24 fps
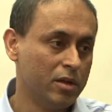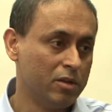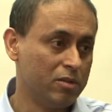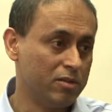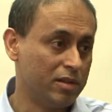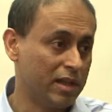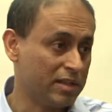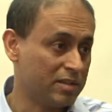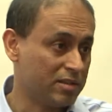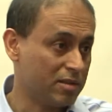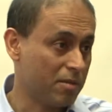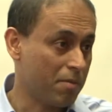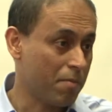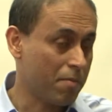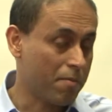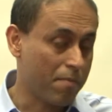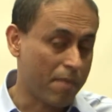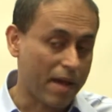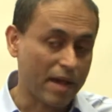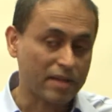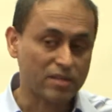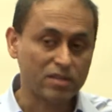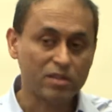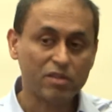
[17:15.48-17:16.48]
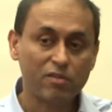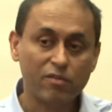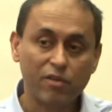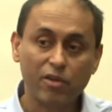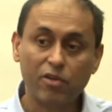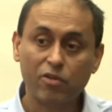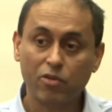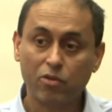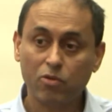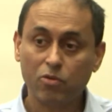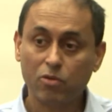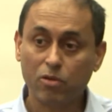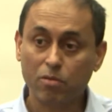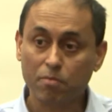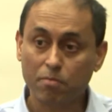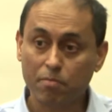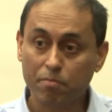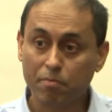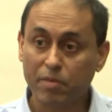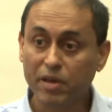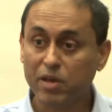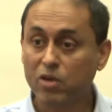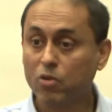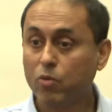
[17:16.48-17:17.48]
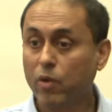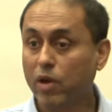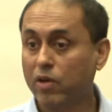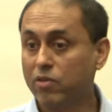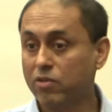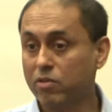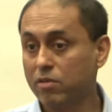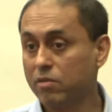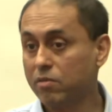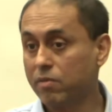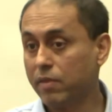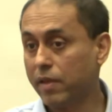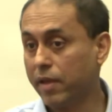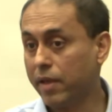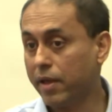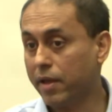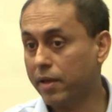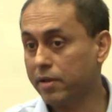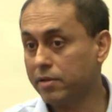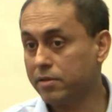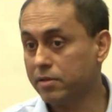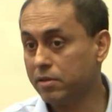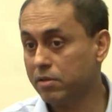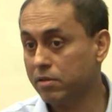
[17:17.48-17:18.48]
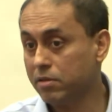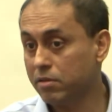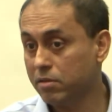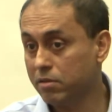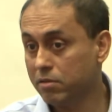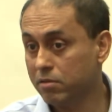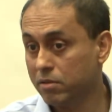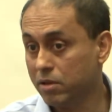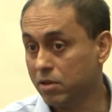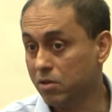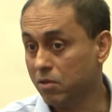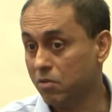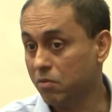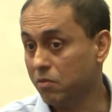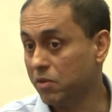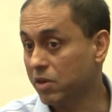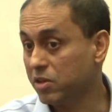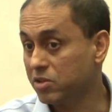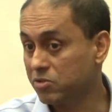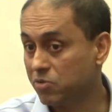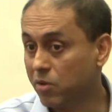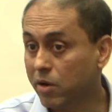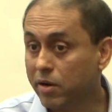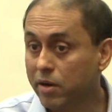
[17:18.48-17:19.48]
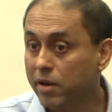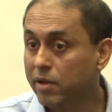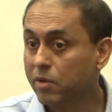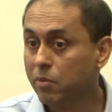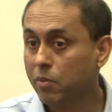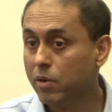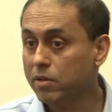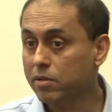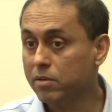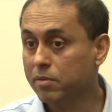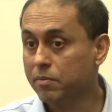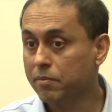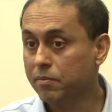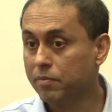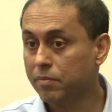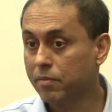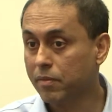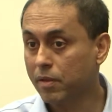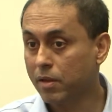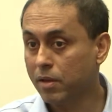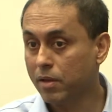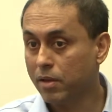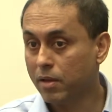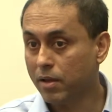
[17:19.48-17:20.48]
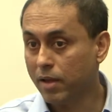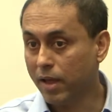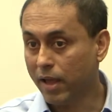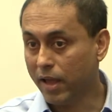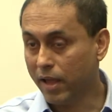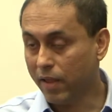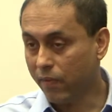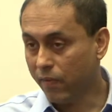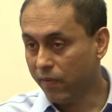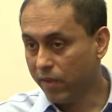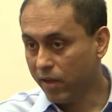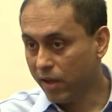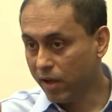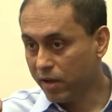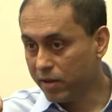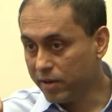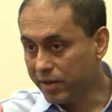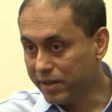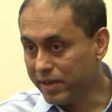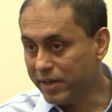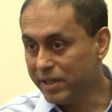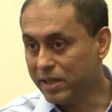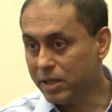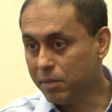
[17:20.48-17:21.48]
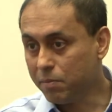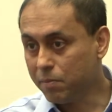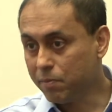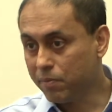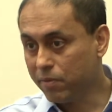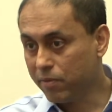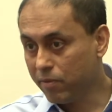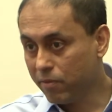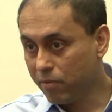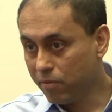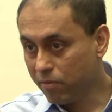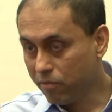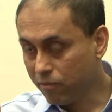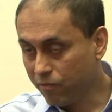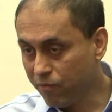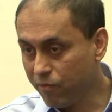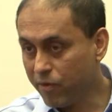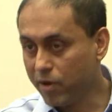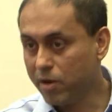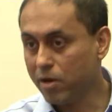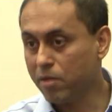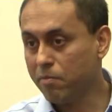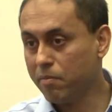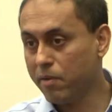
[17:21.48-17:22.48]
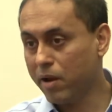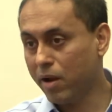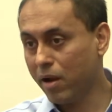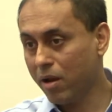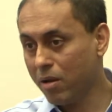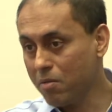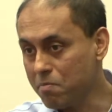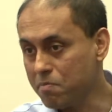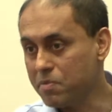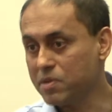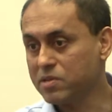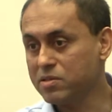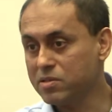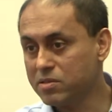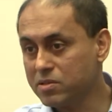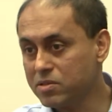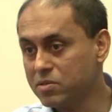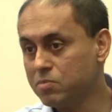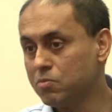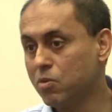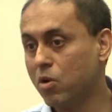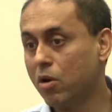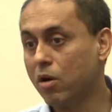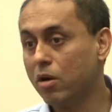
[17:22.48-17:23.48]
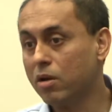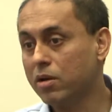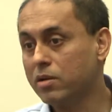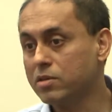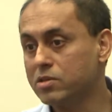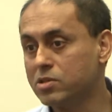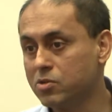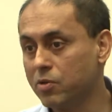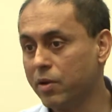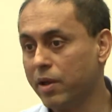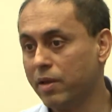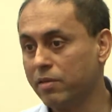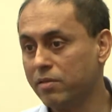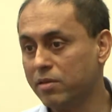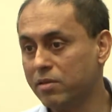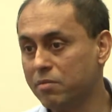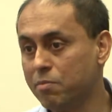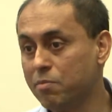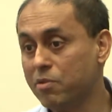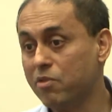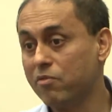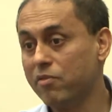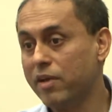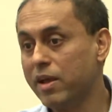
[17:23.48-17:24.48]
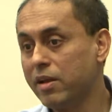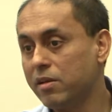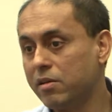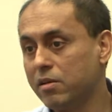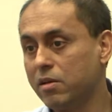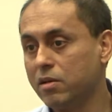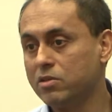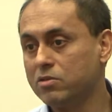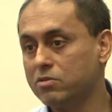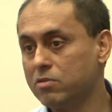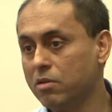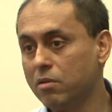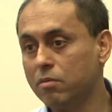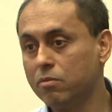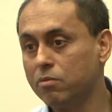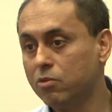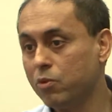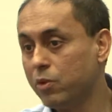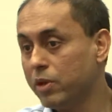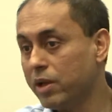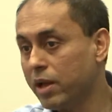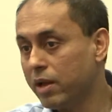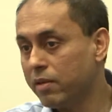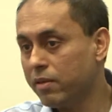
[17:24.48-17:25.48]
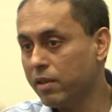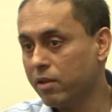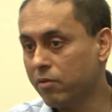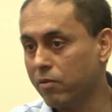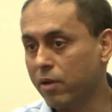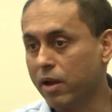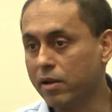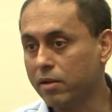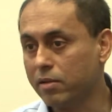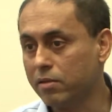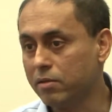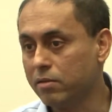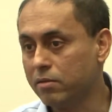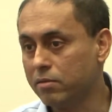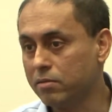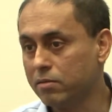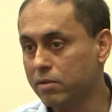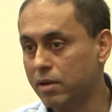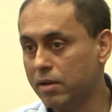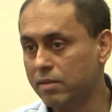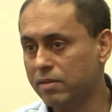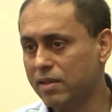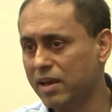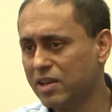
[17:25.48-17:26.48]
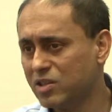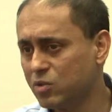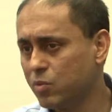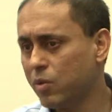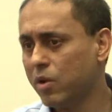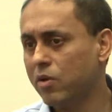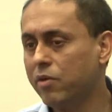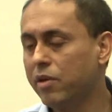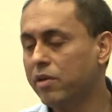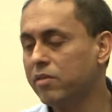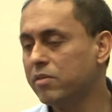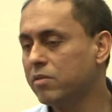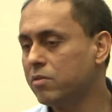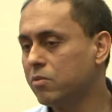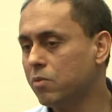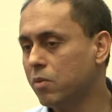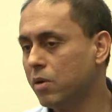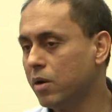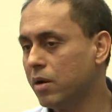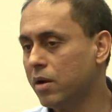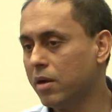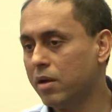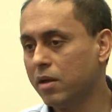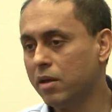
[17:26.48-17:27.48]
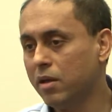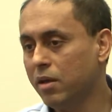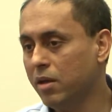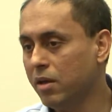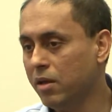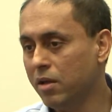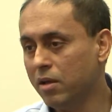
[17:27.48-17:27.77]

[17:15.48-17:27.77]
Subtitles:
That's a massive issue, a big question that, you know, we are struggling with. And there are deep fundamental business model constraints that prevent us from doing anything radical. And that's one reason why